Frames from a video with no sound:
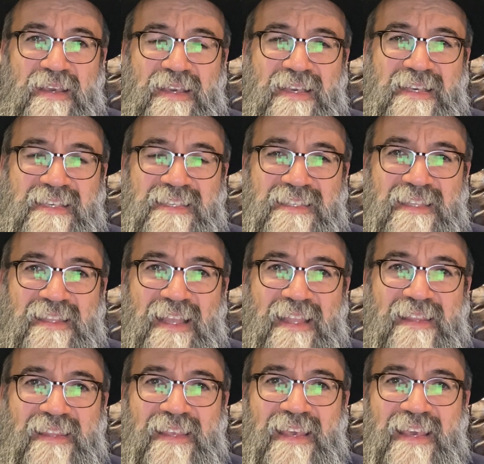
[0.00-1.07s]
is
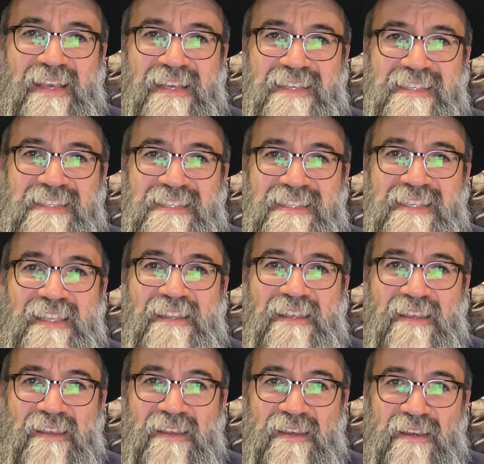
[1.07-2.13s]
not
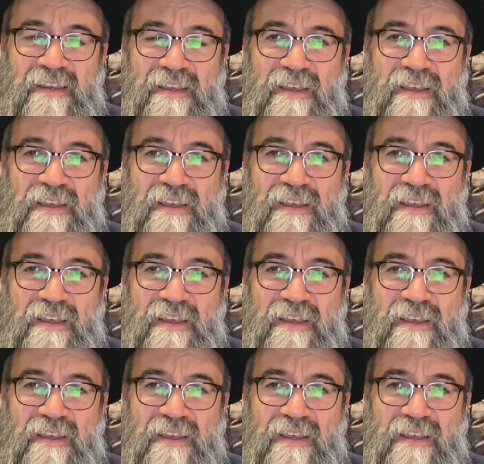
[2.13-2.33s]
exceeding